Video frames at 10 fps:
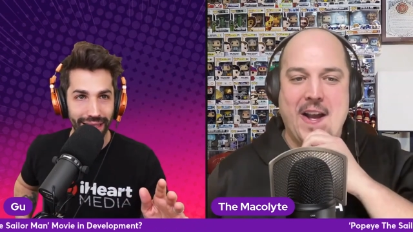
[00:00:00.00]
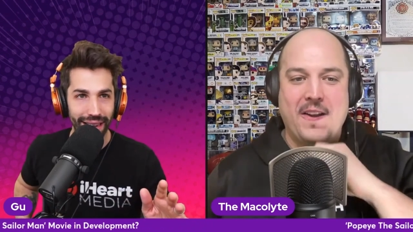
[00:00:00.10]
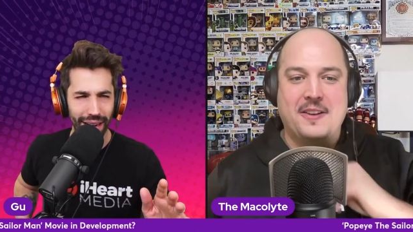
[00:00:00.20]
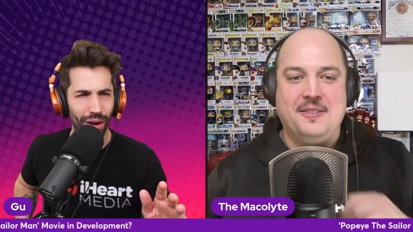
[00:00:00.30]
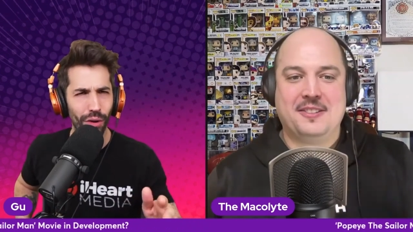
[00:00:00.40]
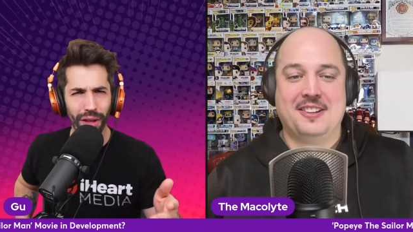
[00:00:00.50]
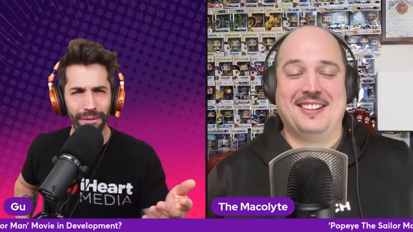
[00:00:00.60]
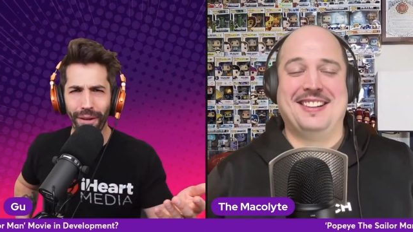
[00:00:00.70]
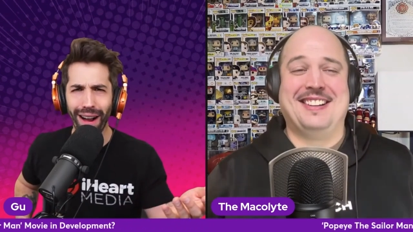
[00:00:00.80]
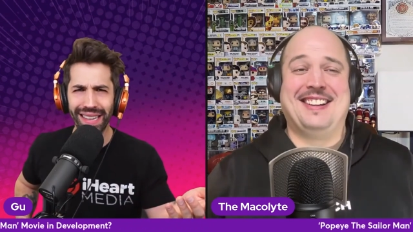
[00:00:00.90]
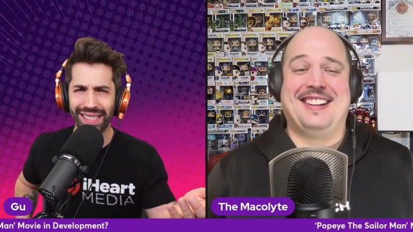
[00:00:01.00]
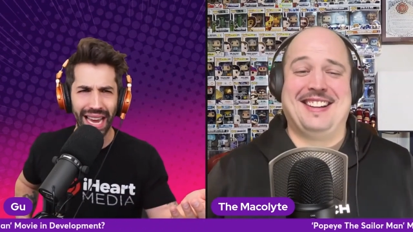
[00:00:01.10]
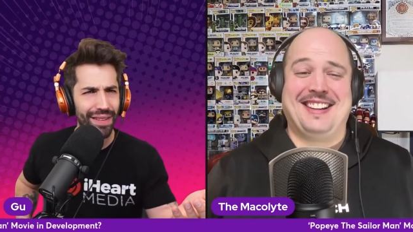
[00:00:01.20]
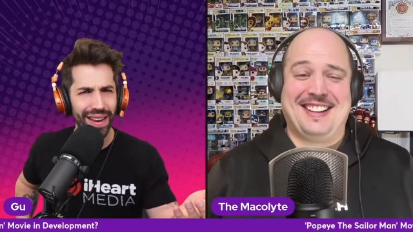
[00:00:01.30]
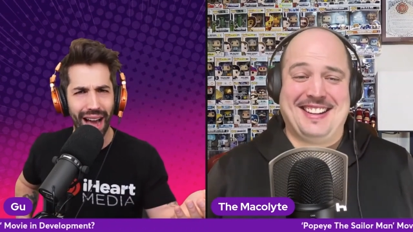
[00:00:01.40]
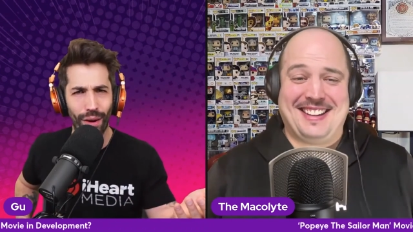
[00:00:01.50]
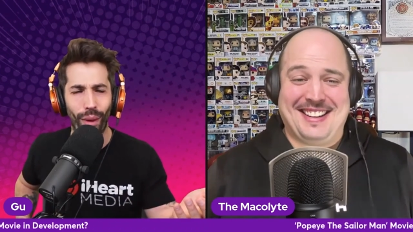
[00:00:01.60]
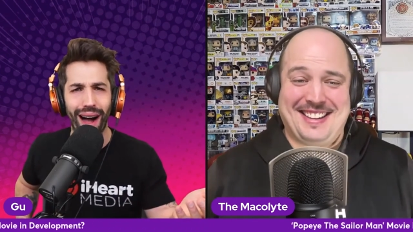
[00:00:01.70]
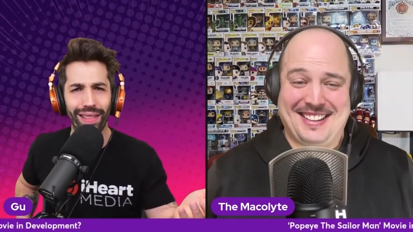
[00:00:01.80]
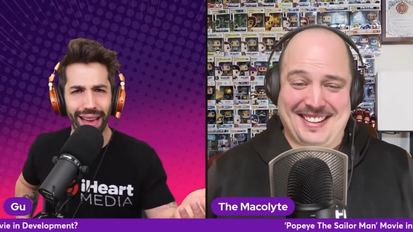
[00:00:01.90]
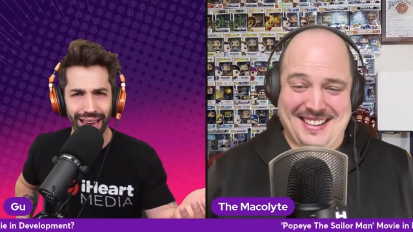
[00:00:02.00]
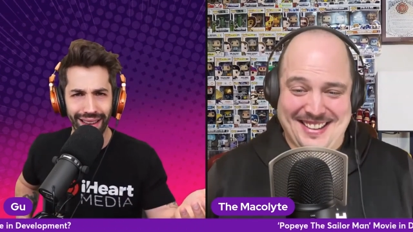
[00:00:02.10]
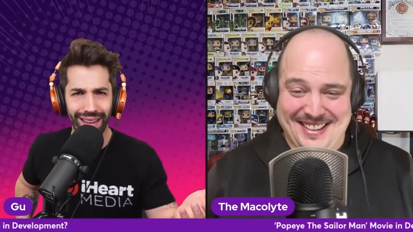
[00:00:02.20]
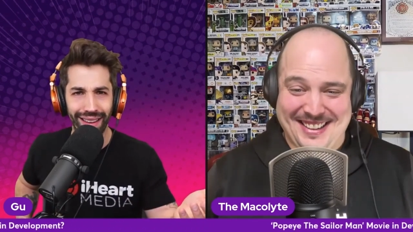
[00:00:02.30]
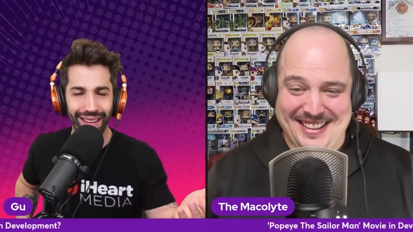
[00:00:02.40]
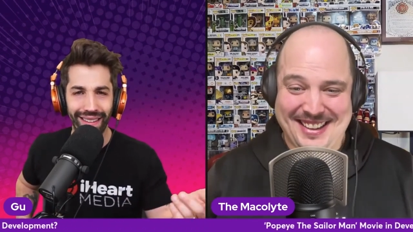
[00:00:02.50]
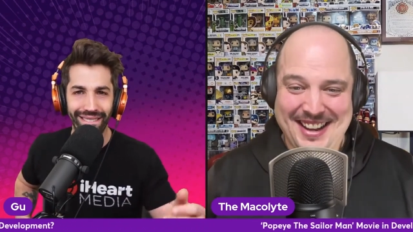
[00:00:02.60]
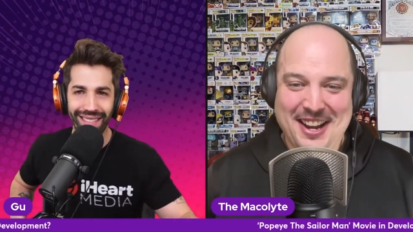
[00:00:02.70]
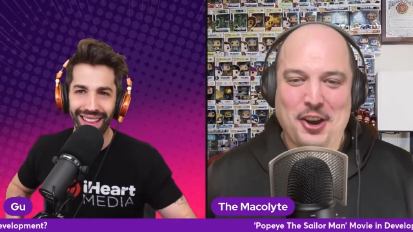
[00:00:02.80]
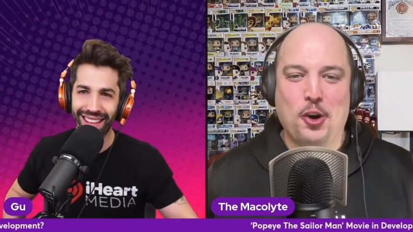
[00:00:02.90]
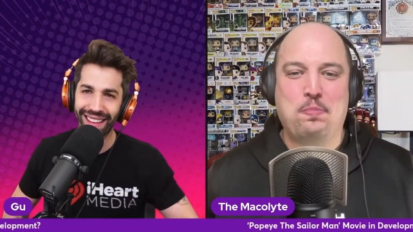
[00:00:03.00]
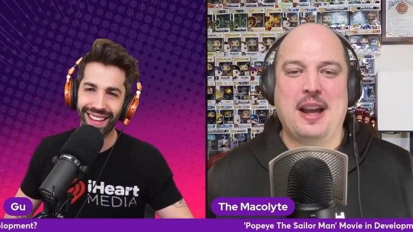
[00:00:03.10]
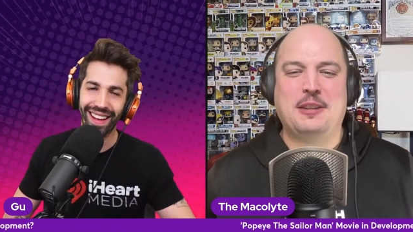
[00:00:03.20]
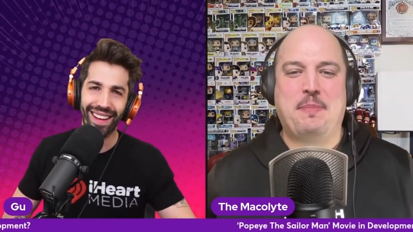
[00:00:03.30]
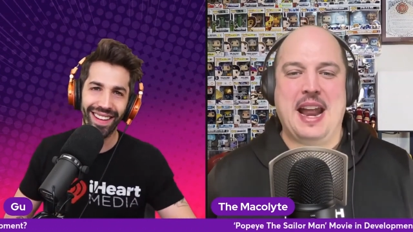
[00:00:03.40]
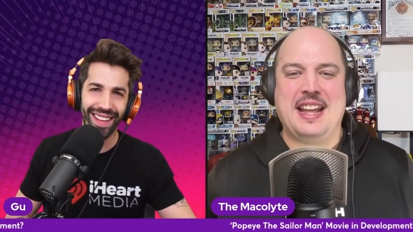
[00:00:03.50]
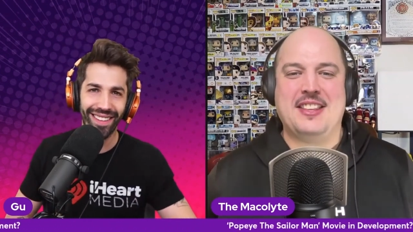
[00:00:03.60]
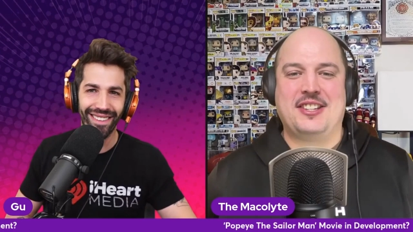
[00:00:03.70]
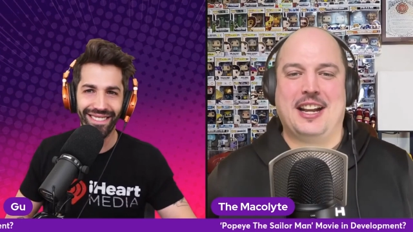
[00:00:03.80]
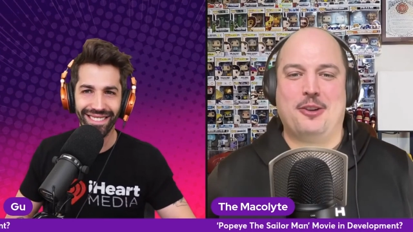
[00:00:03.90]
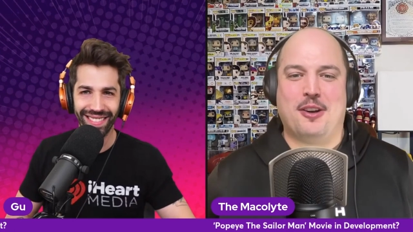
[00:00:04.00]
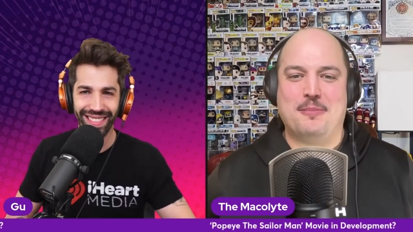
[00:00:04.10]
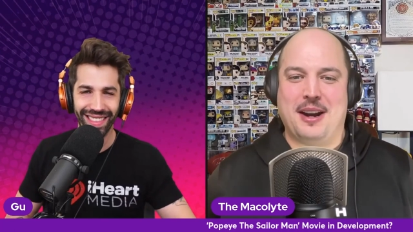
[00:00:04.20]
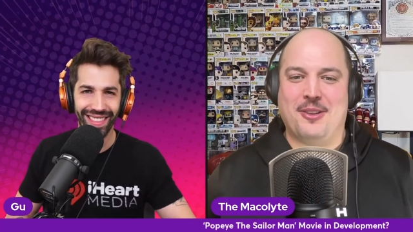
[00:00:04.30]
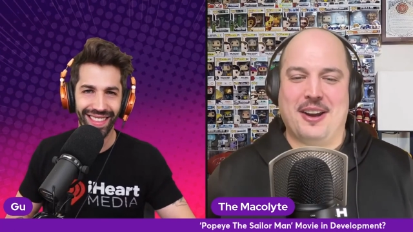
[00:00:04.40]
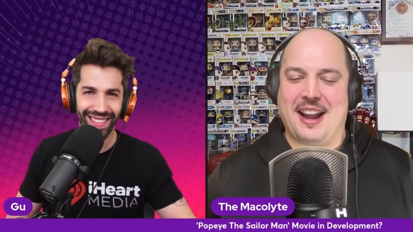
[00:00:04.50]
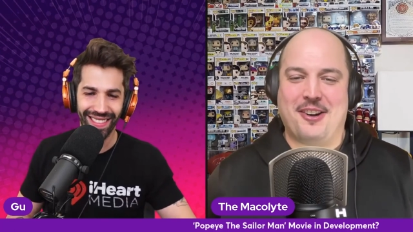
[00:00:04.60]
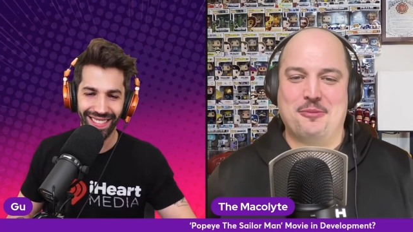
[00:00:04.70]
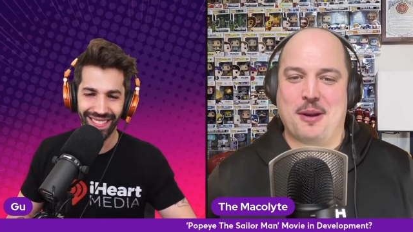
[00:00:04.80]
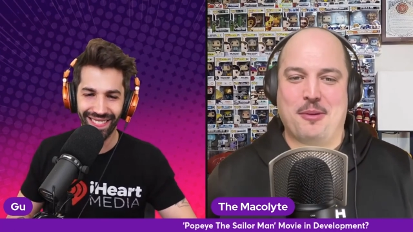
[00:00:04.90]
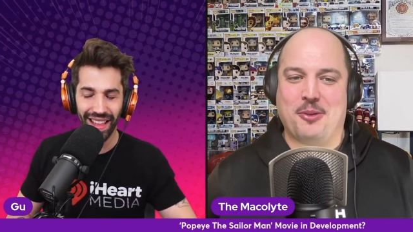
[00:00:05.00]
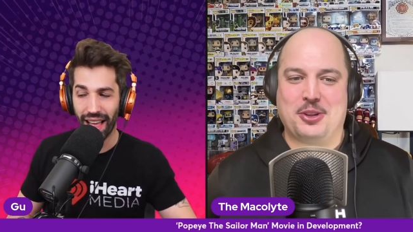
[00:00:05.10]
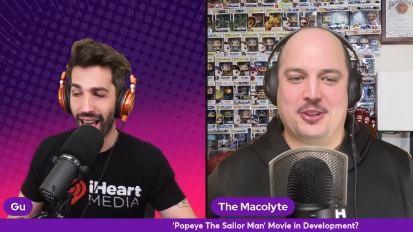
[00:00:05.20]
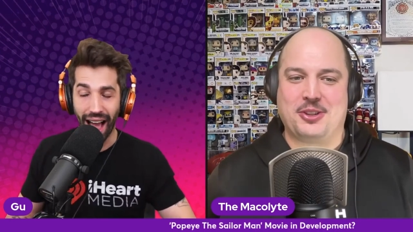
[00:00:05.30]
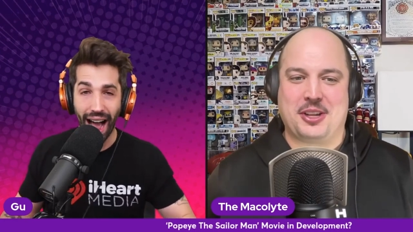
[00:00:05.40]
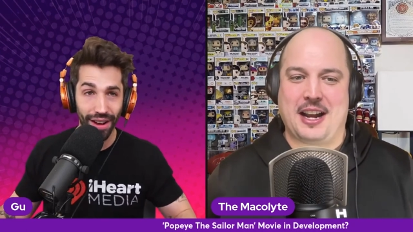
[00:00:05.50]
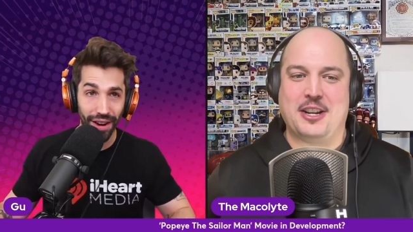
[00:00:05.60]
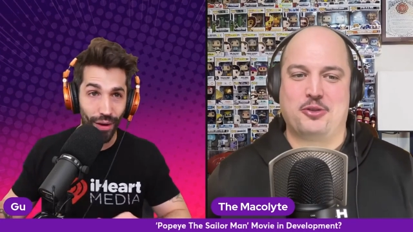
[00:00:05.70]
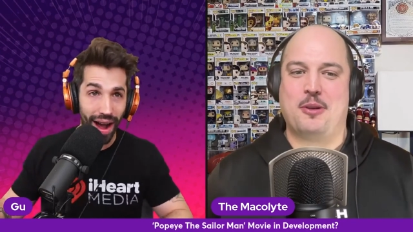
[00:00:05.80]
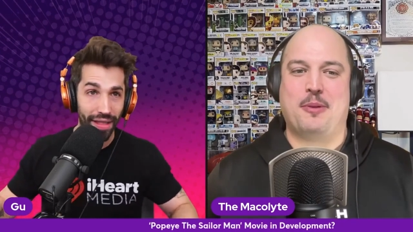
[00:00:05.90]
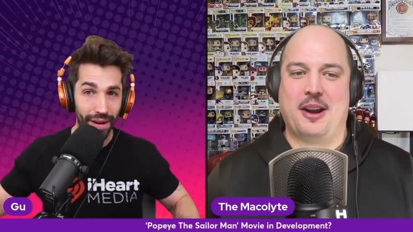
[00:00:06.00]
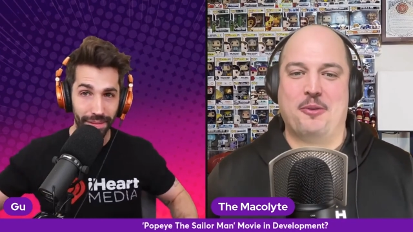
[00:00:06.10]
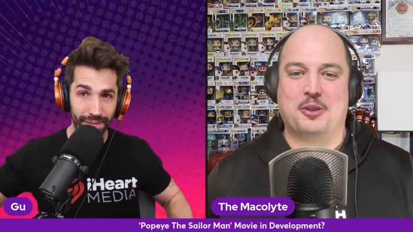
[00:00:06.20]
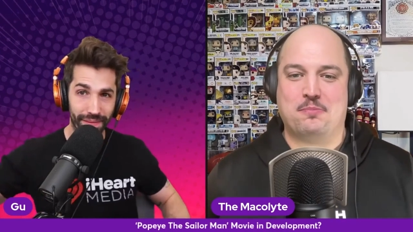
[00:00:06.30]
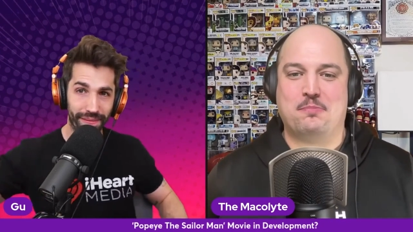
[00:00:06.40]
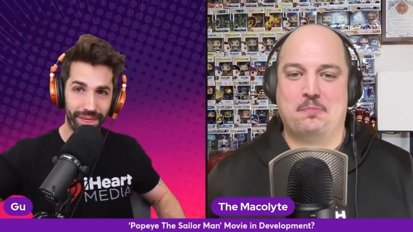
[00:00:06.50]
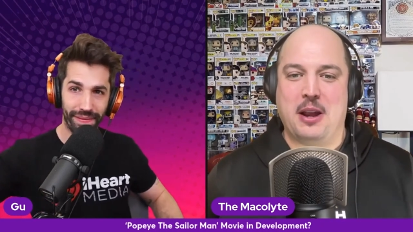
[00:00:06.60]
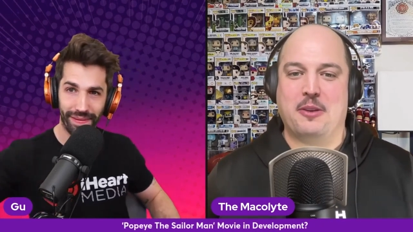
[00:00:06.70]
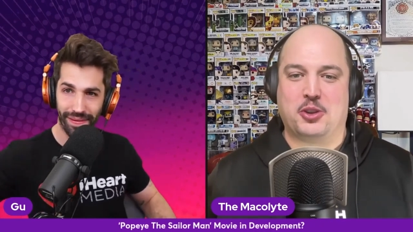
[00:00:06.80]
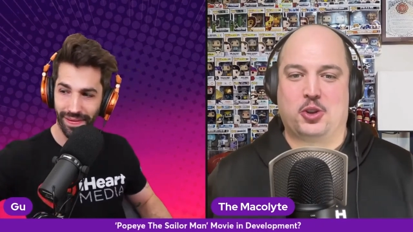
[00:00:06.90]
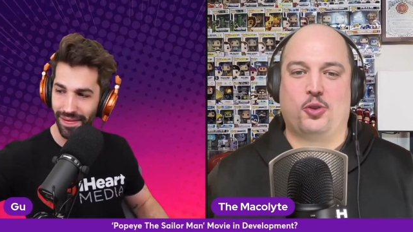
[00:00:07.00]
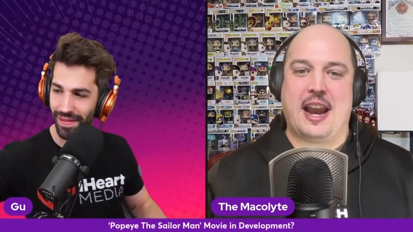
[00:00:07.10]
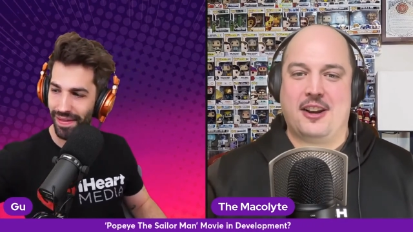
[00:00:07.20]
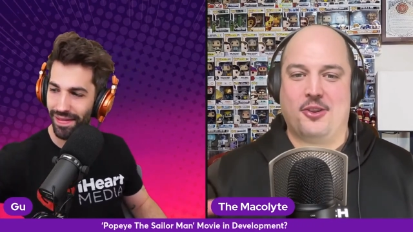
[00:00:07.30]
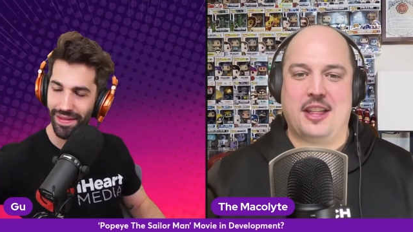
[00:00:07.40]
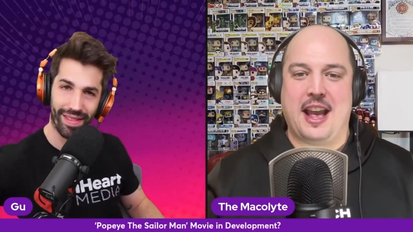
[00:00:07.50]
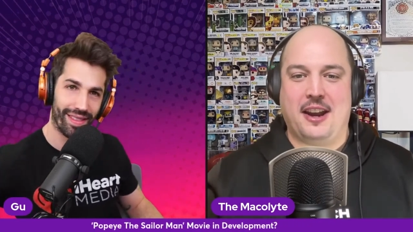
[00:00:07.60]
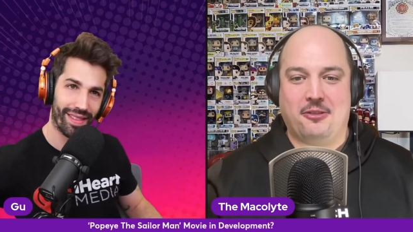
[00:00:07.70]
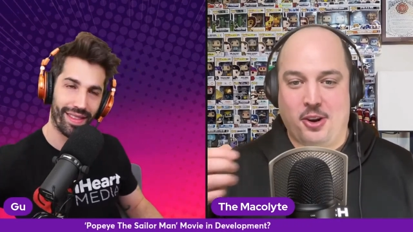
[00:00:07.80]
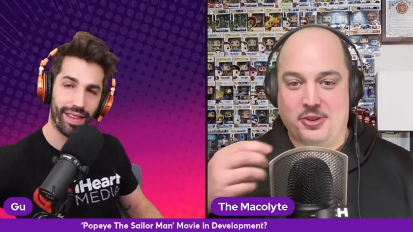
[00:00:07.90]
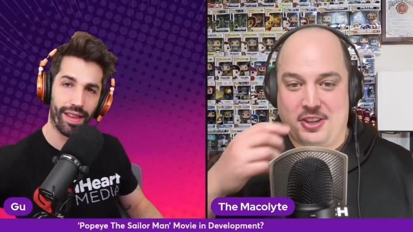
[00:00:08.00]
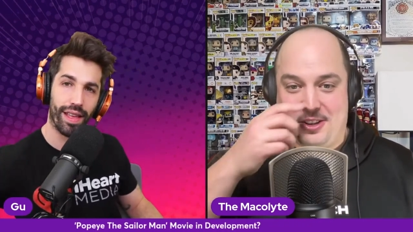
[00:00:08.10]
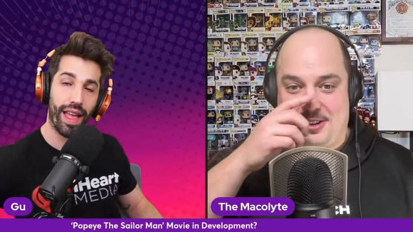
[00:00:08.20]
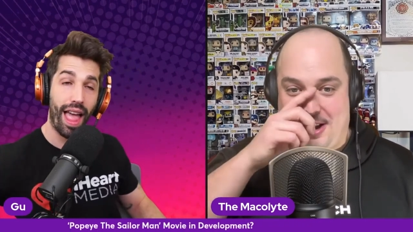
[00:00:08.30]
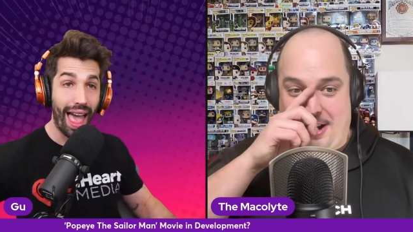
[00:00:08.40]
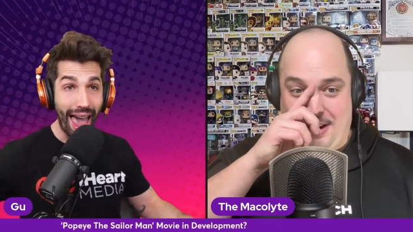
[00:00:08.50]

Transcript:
Speaker 1: thing. Who the fuck is David Adewale?
Speaker 2: Who plays Betty in the second one? By the way, I don't remember what she looks like. I don't I know either. It was it was greater than Rosie O'Donnell.